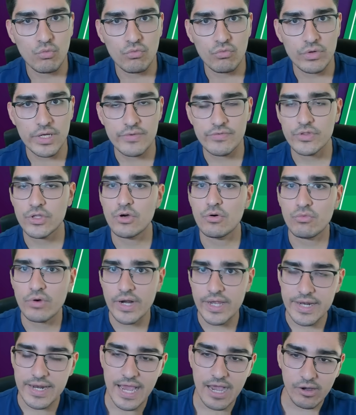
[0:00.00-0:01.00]
even though
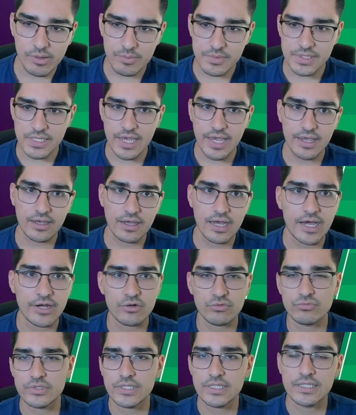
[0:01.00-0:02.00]
right now I'm saying I don't
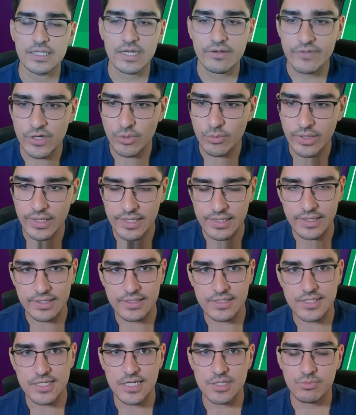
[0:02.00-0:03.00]
really love anyone at the
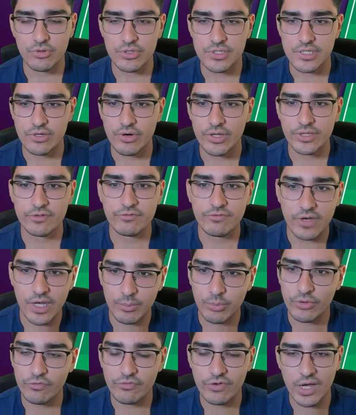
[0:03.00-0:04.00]
6.0, at the
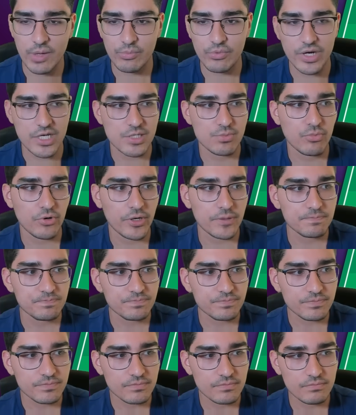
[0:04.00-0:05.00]
5.5 price point,
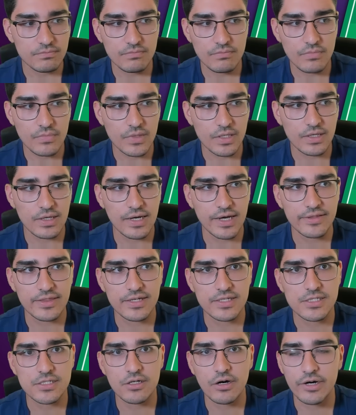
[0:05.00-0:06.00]
I think
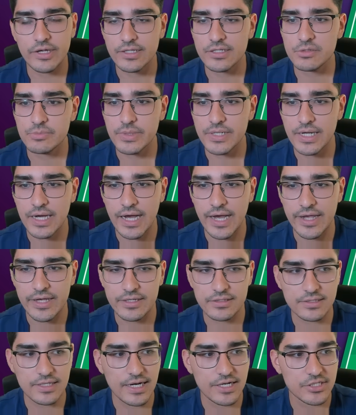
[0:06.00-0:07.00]
starting a little bit high and
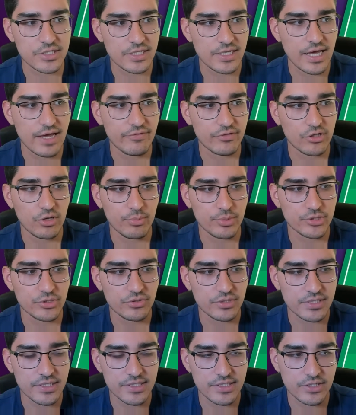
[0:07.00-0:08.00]
then actually having the
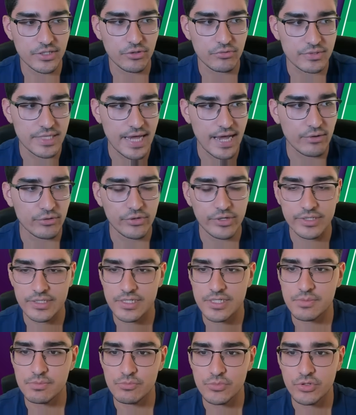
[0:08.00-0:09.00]
opportunity to go down or at
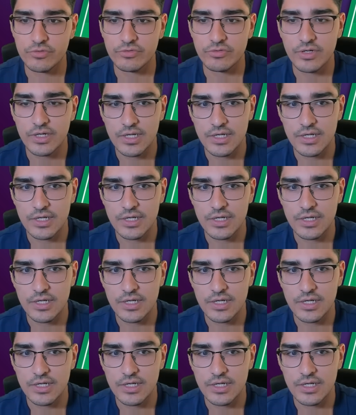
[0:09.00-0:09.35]
least move